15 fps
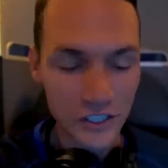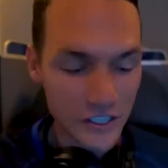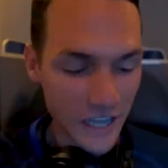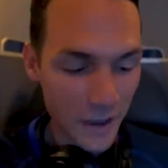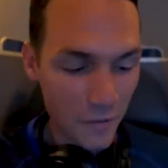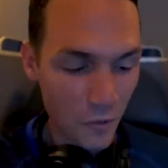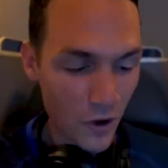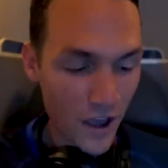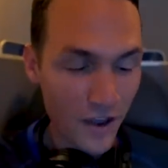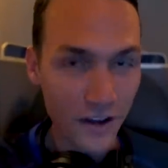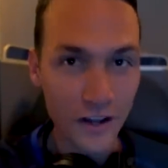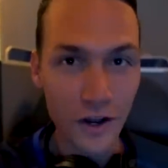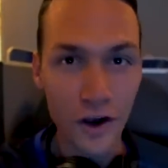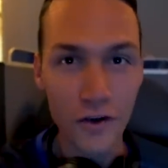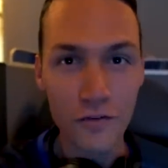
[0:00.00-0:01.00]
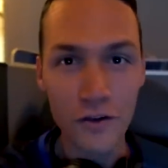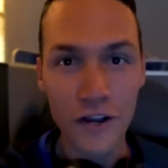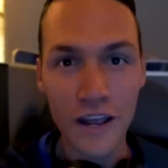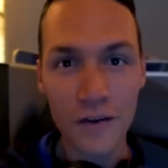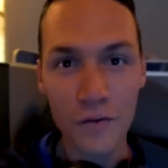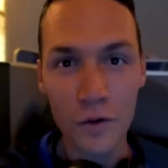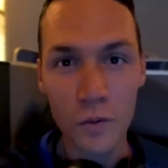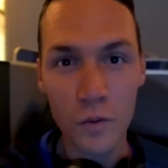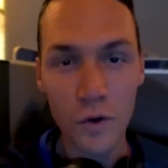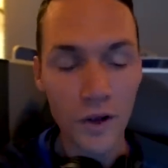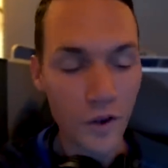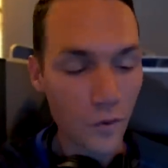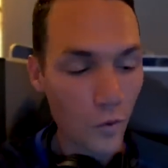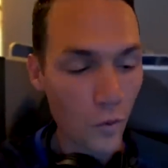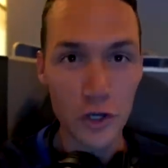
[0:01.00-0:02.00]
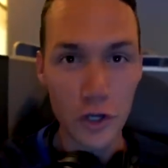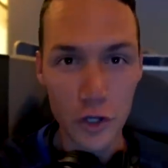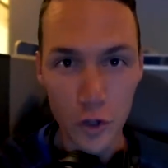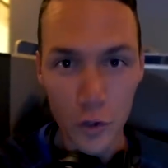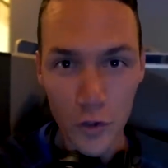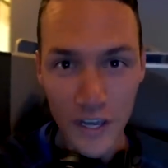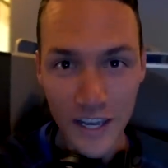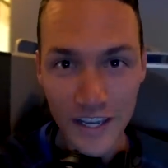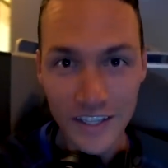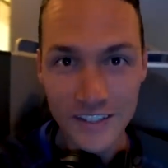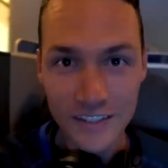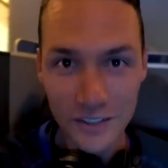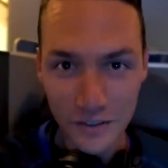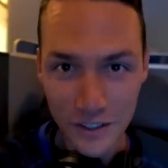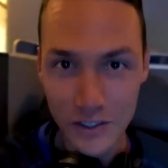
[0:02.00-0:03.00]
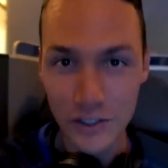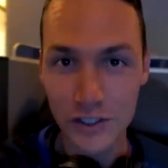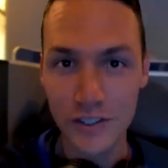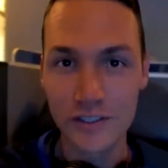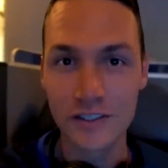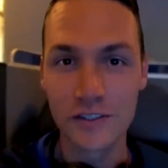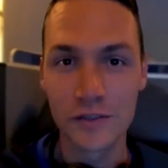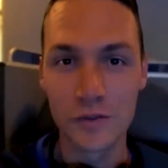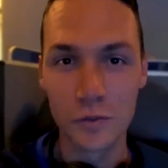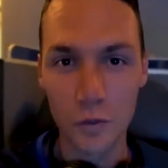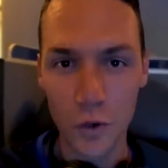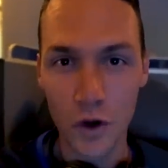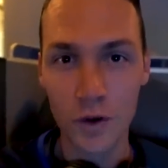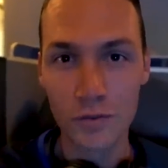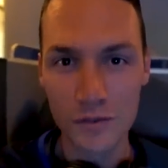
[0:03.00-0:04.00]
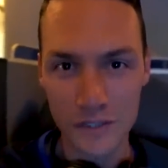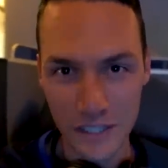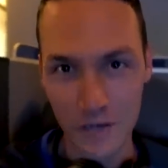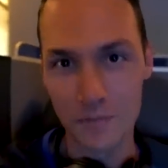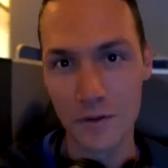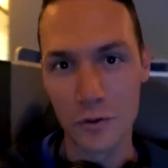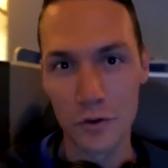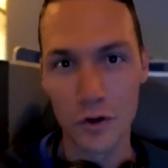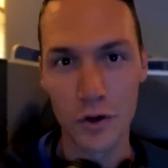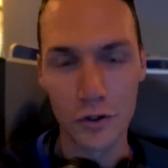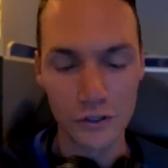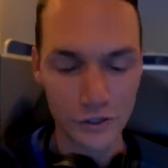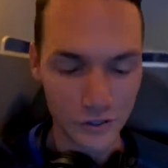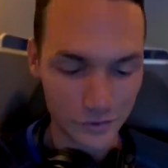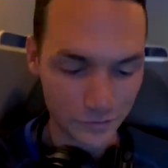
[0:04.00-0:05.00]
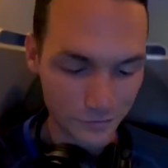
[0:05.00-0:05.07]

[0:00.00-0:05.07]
just came around and offered everyone gooey, delicious, warm cinnamon rolls.